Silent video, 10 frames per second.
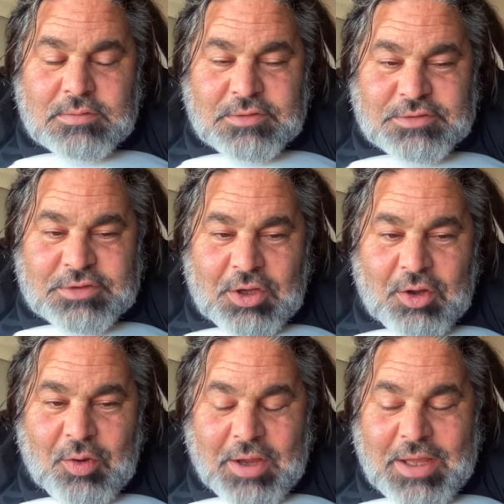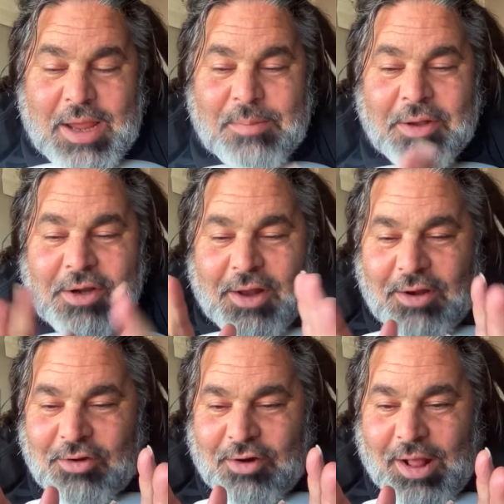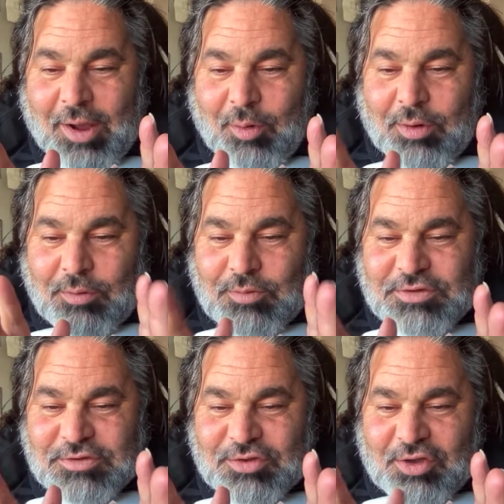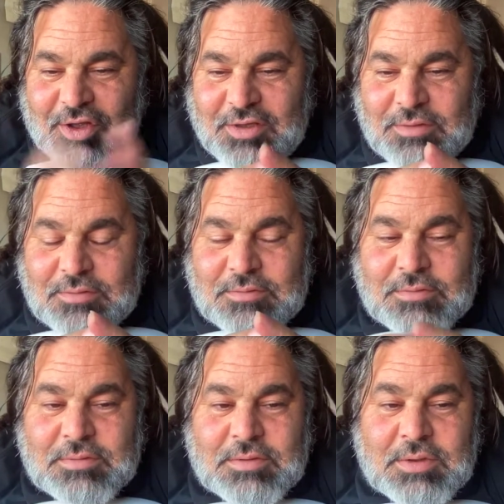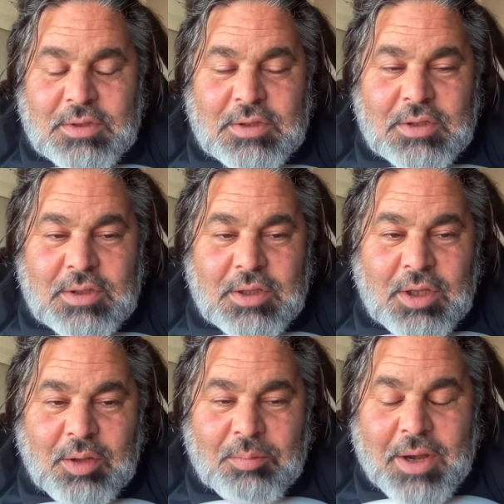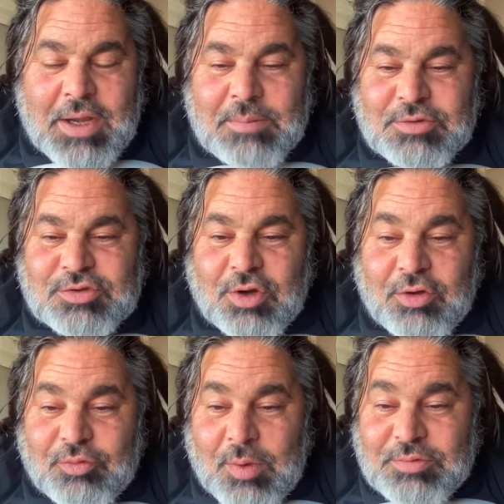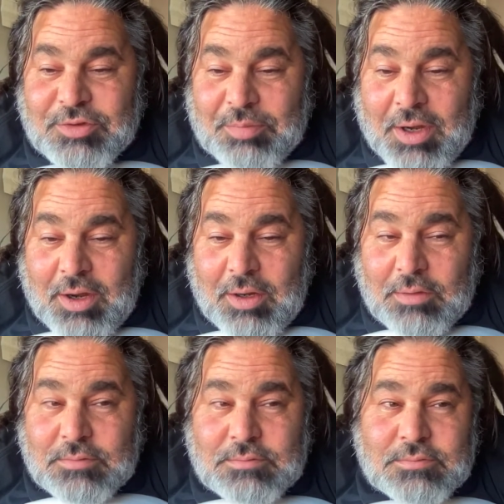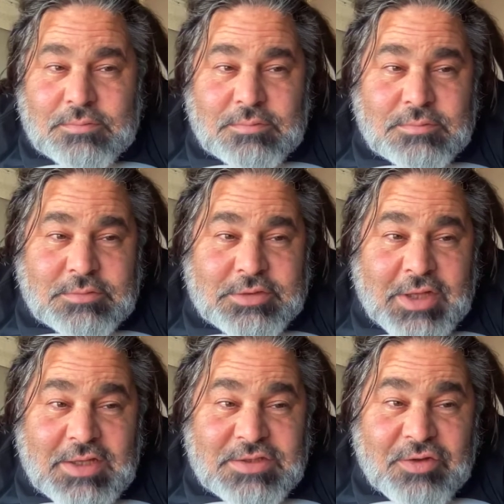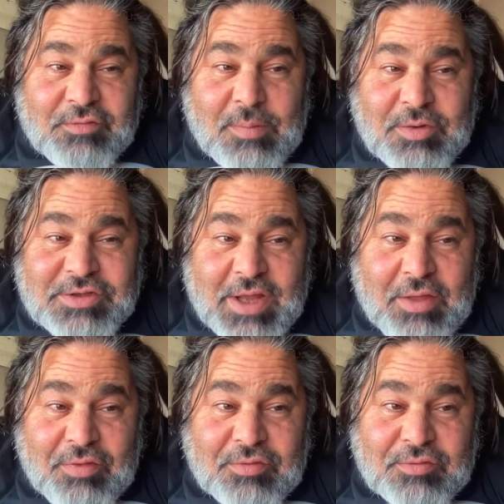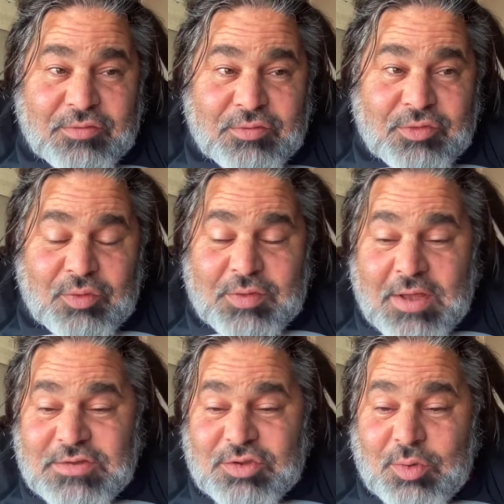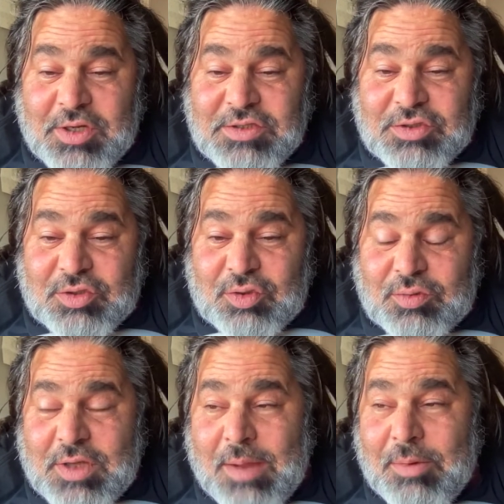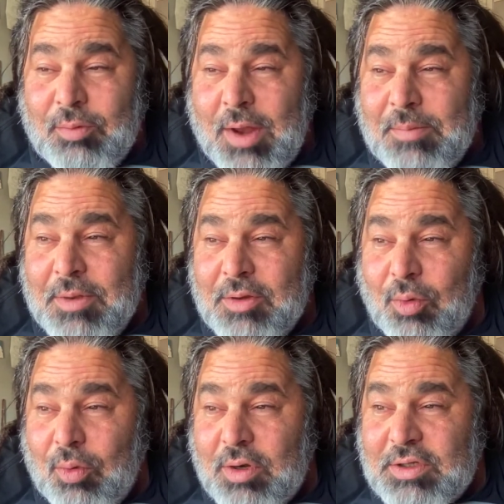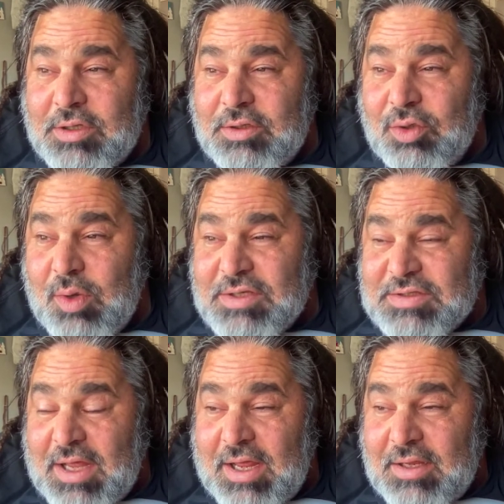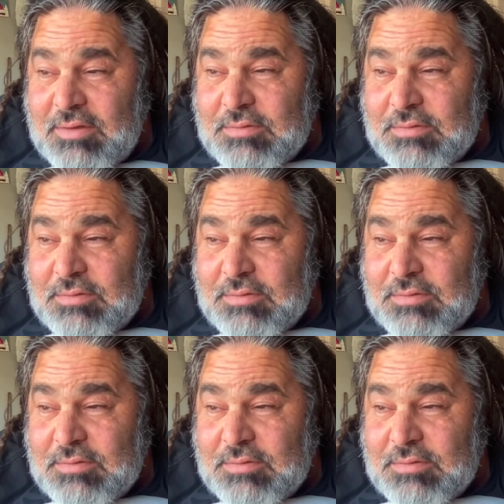So I came in under an hour, which is good. My name is Charles Webster Bear. Today is November 10th, 2022. I'm in Redmond, Oregon, USA.